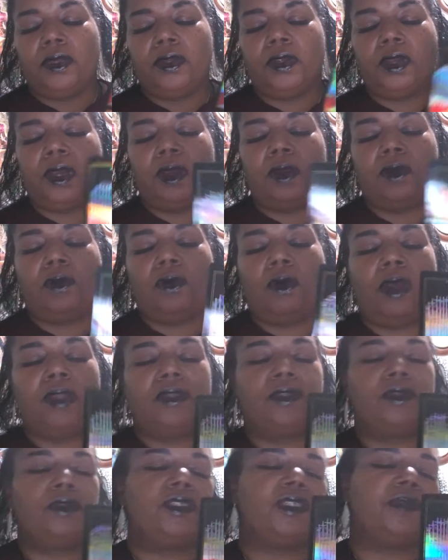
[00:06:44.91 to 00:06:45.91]
you're going
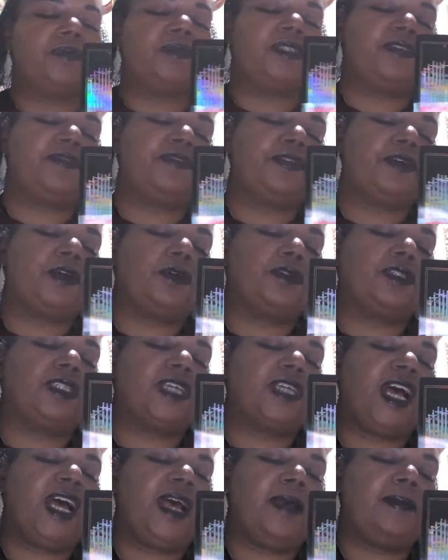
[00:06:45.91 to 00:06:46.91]
through some difficult
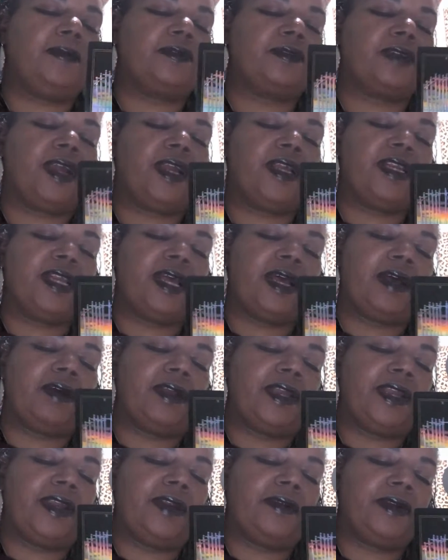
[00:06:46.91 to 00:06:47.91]
times right now,
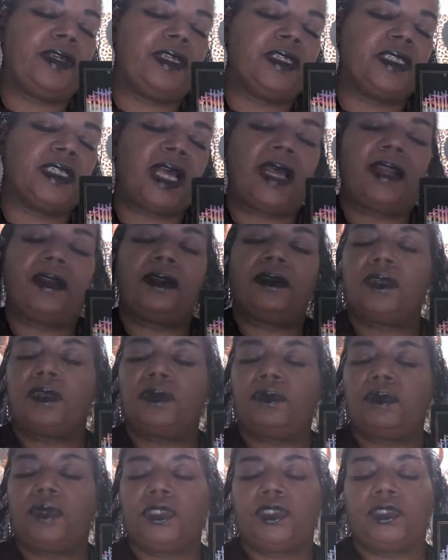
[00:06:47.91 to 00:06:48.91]
Aries. I don't
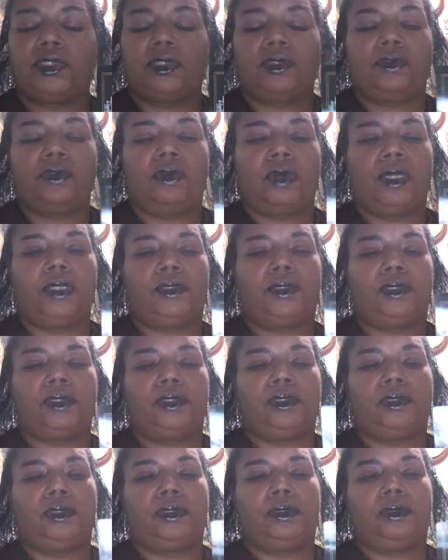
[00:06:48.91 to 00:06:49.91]
know what you're going
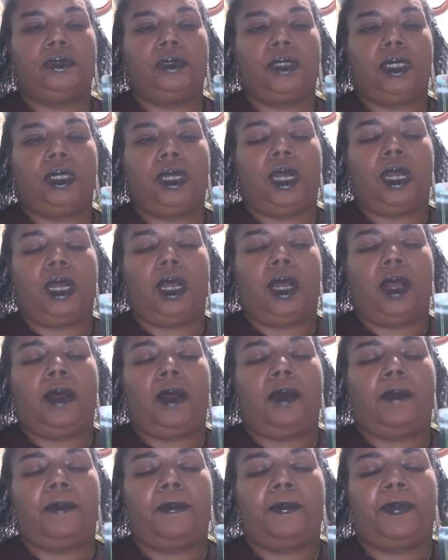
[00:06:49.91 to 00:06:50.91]
through,
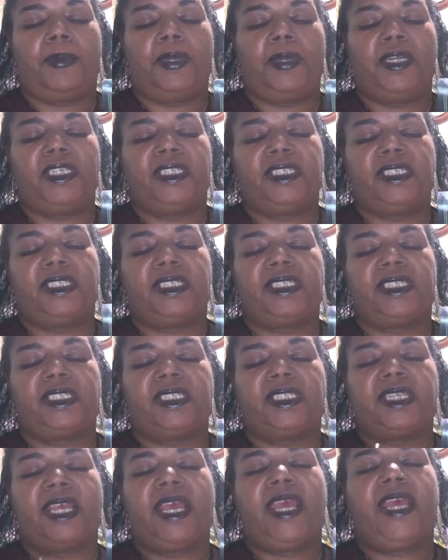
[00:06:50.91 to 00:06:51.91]
um, but it's
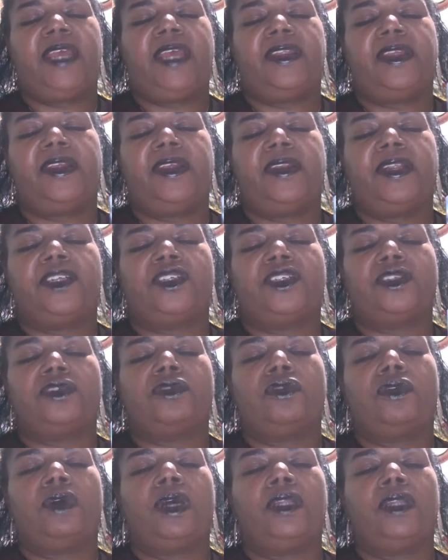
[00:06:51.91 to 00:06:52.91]
saying here that you're
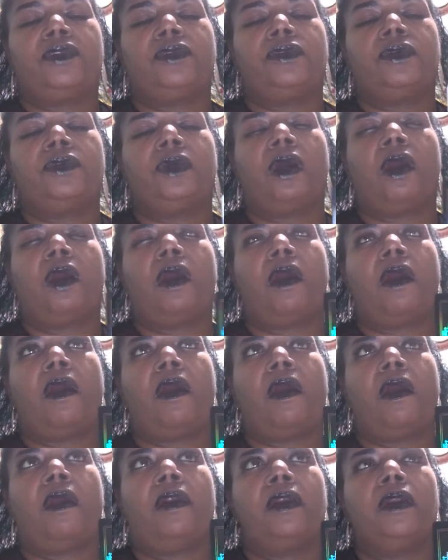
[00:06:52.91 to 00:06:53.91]
going through a
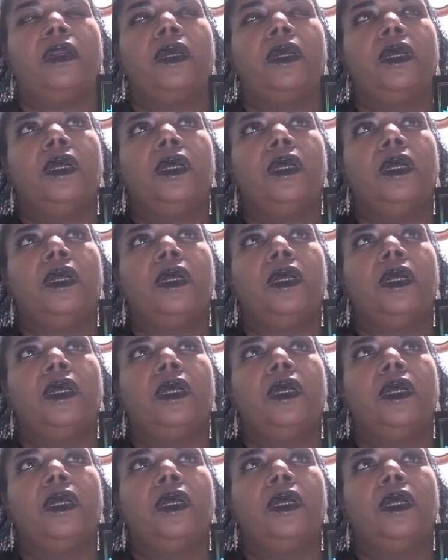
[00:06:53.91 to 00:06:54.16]
hard,